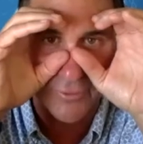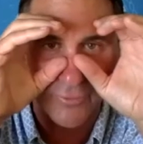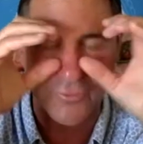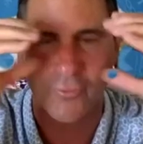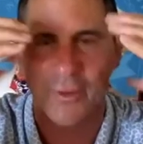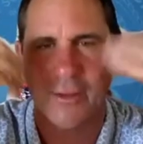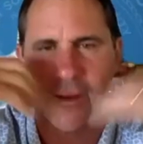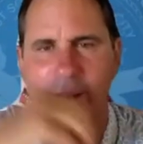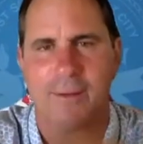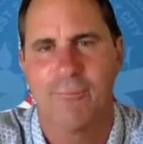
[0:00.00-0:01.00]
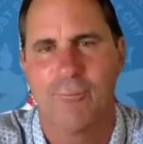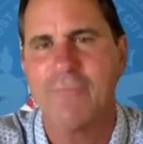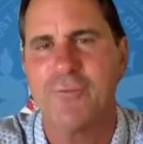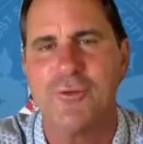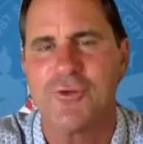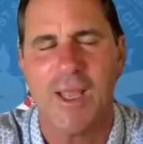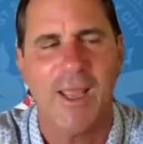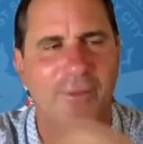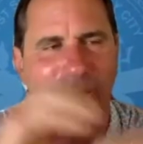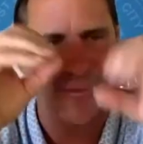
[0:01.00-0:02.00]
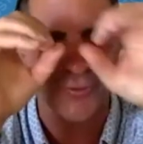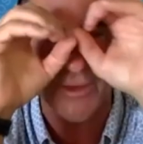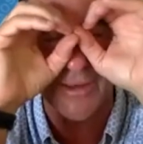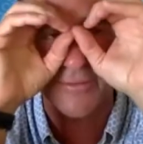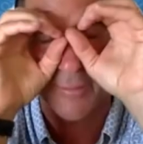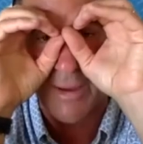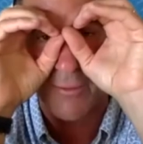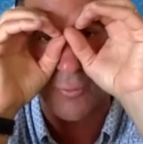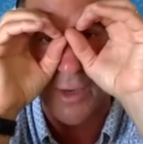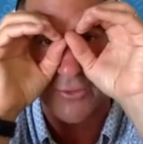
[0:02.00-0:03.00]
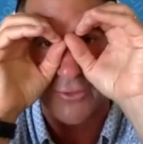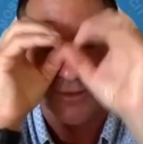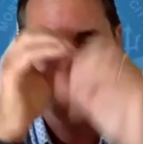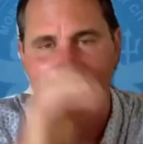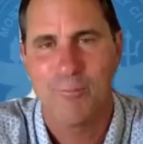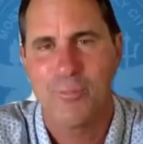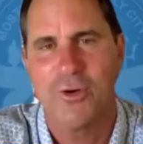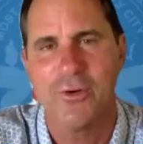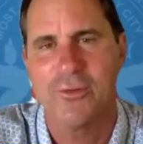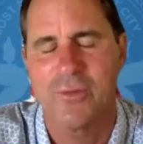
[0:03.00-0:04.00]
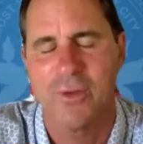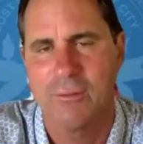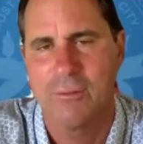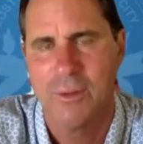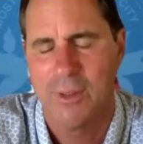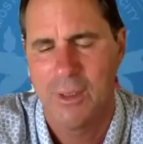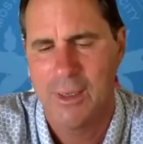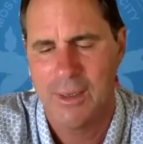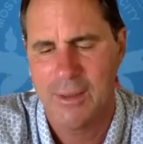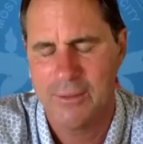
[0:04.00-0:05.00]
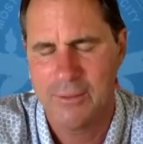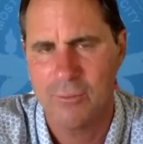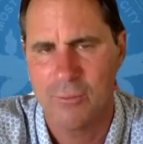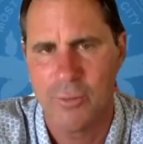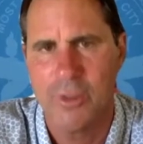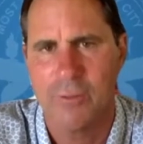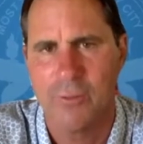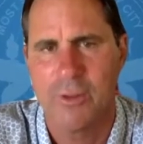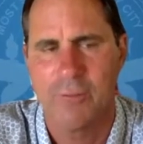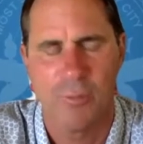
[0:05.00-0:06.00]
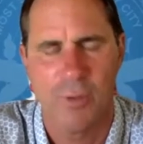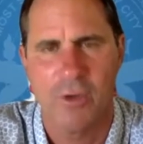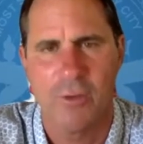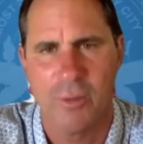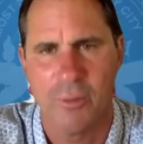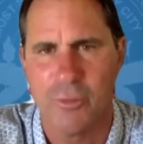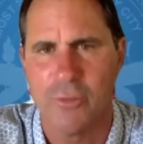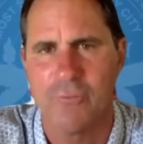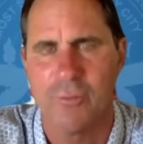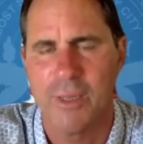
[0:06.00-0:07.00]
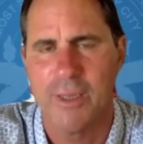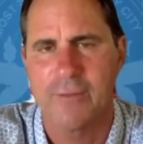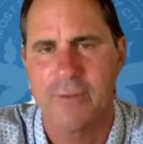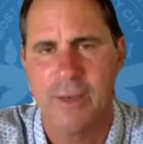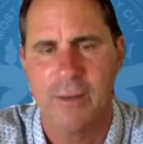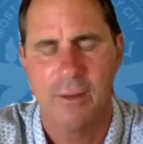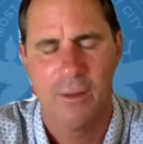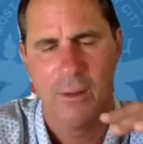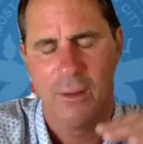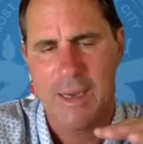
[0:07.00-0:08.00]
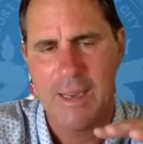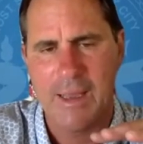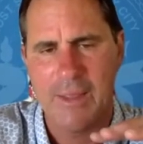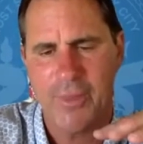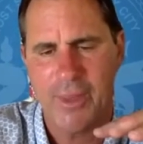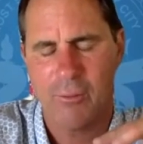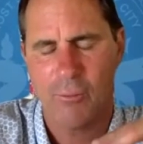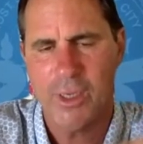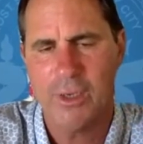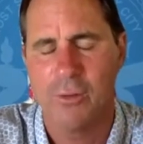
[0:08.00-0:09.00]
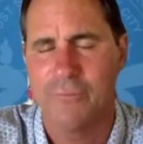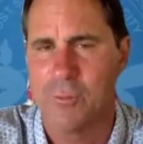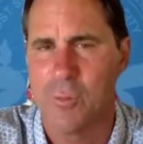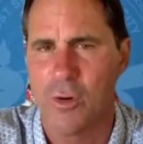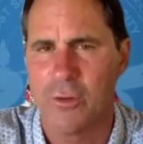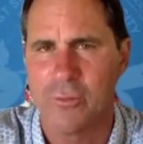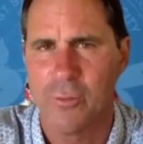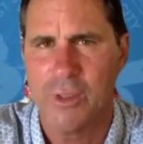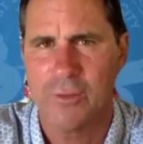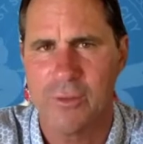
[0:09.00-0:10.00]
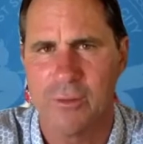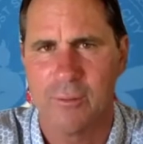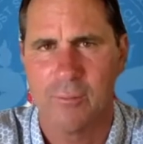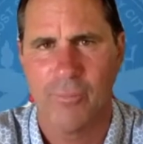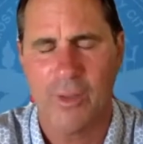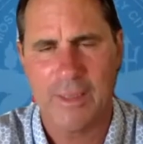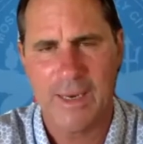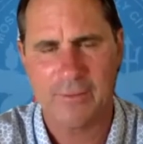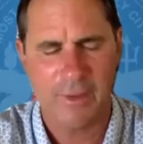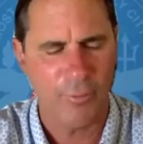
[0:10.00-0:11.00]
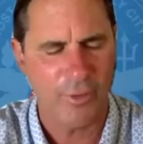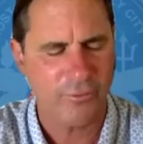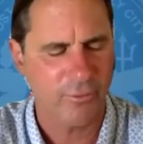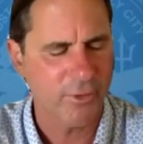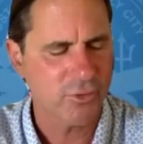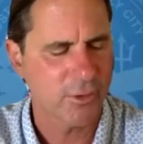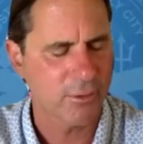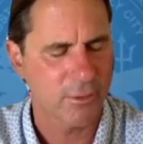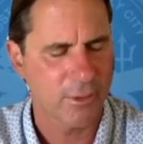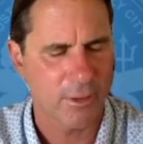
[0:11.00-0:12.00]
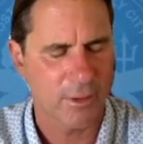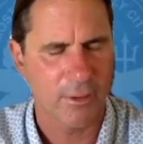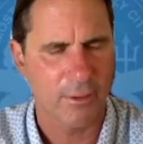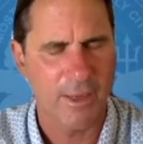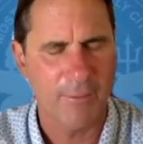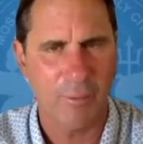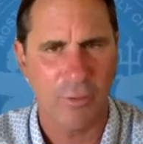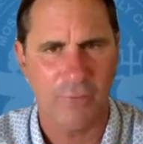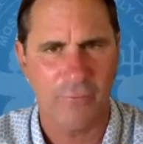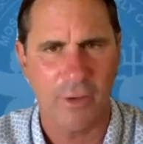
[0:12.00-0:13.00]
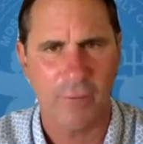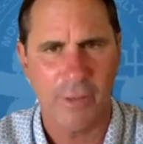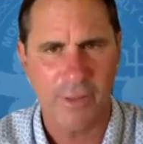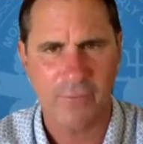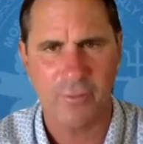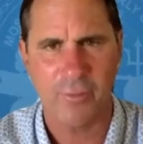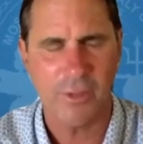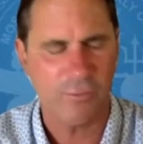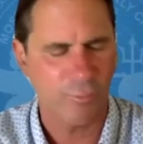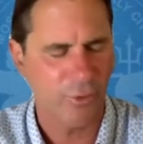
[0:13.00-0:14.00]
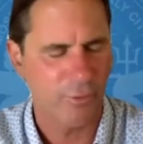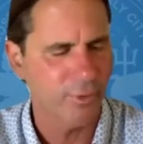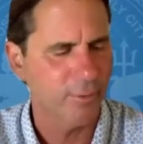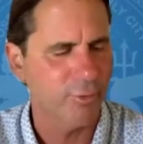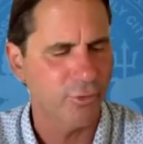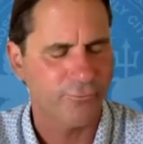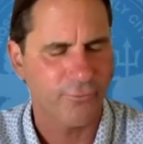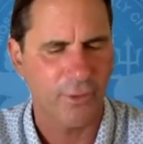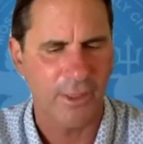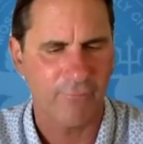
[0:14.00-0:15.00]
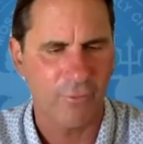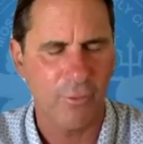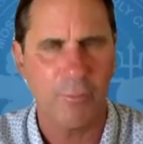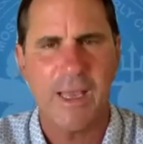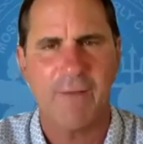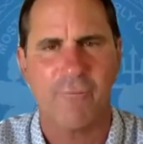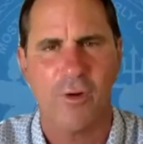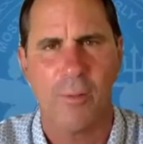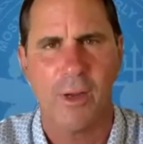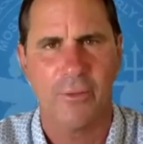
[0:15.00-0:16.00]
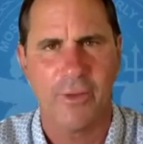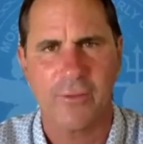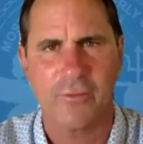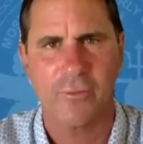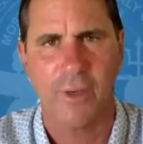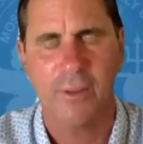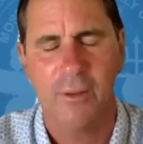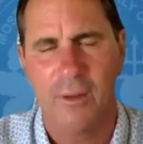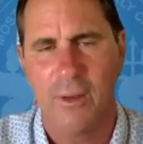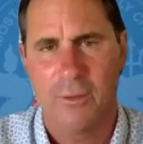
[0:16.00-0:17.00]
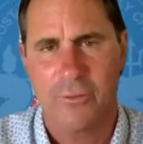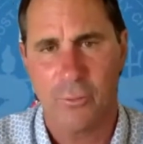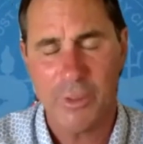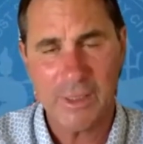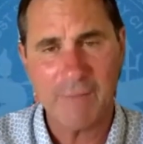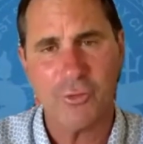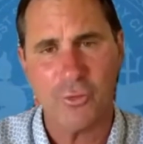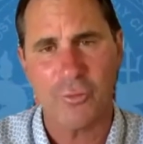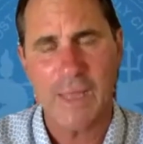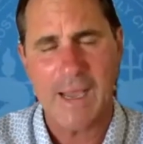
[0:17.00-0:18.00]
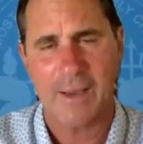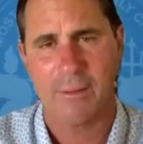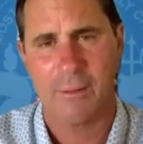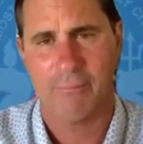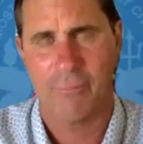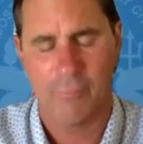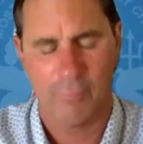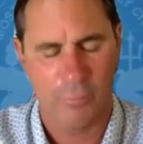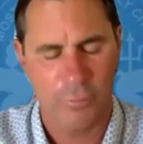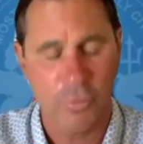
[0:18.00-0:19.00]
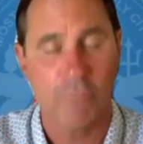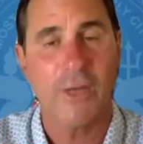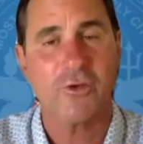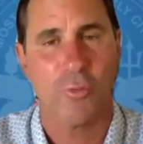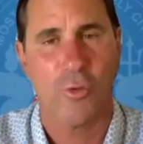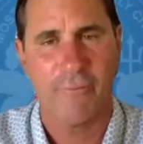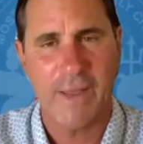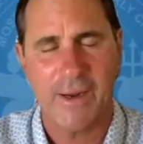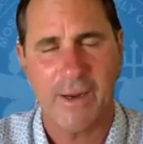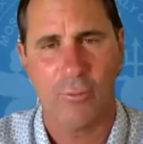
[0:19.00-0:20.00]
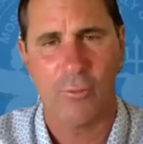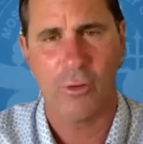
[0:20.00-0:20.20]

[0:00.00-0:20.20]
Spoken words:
during like Refuge Day, and these little kids come out and watch birds. So it's a really, really remarkably beautiful place. And I think we can do even more. So we just did some landscape restoration on Ivy Boulevard right next to the beach. We put a big, beautiful like viewing platform onto the estuary. So we'd love to do that, do much more of that kind of work,